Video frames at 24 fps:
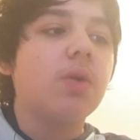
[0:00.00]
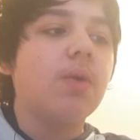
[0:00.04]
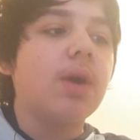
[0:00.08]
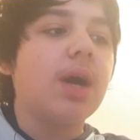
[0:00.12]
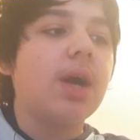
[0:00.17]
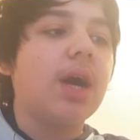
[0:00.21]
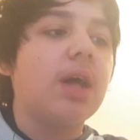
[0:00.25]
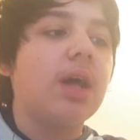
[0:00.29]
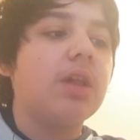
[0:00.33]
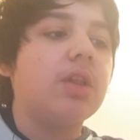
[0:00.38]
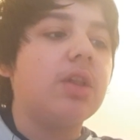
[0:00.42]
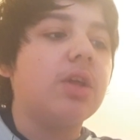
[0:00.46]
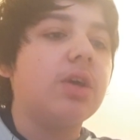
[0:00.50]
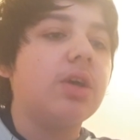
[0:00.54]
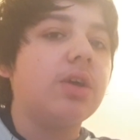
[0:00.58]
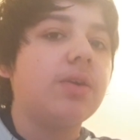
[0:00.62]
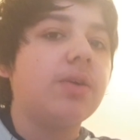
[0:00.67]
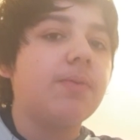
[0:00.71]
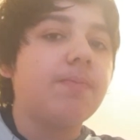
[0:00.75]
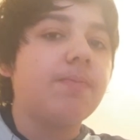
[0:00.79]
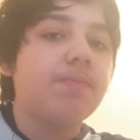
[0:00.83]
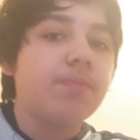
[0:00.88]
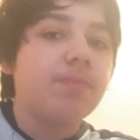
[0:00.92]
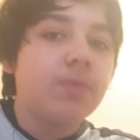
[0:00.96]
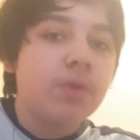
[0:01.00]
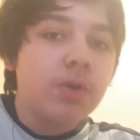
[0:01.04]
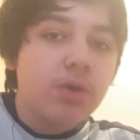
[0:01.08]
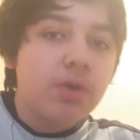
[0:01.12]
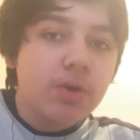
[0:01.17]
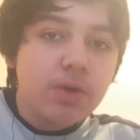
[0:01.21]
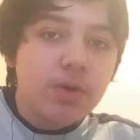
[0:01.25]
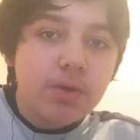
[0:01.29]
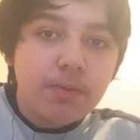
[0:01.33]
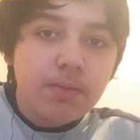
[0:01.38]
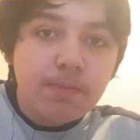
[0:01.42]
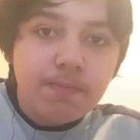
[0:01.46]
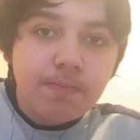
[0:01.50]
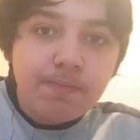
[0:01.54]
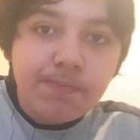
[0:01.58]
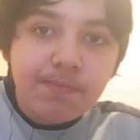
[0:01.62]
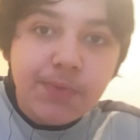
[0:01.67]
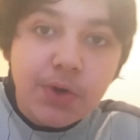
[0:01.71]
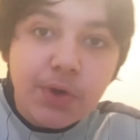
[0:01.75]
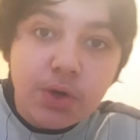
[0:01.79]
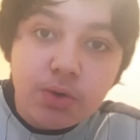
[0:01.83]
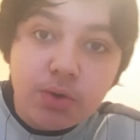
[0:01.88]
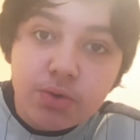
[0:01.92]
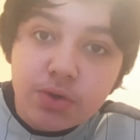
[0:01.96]
well,
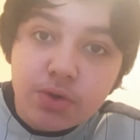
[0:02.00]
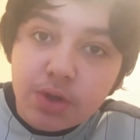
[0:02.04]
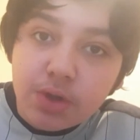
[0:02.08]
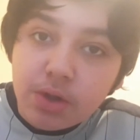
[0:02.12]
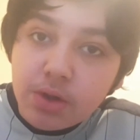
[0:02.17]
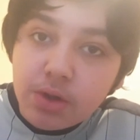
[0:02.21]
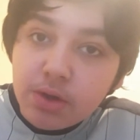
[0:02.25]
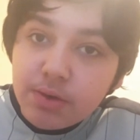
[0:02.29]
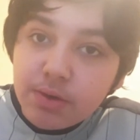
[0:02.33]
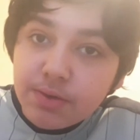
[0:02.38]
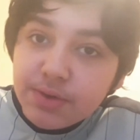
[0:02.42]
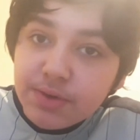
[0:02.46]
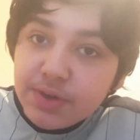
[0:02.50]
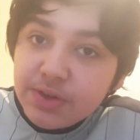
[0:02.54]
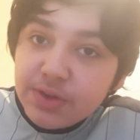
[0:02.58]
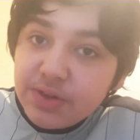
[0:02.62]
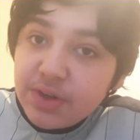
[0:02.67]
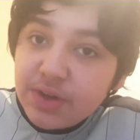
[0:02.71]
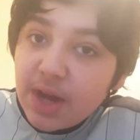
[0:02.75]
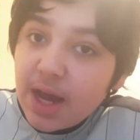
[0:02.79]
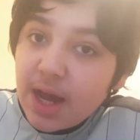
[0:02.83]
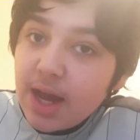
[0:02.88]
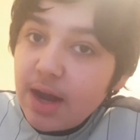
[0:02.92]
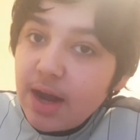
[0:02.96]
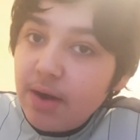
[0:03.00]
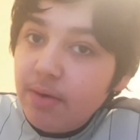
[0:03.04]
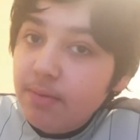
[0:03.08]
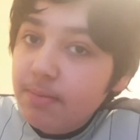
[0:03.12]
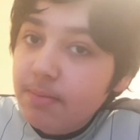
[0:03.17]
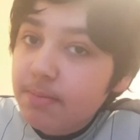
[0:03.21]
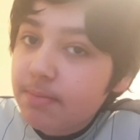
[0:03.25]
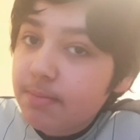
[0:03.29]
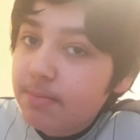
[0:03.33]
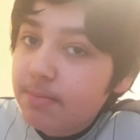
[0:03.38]
who's the losers now?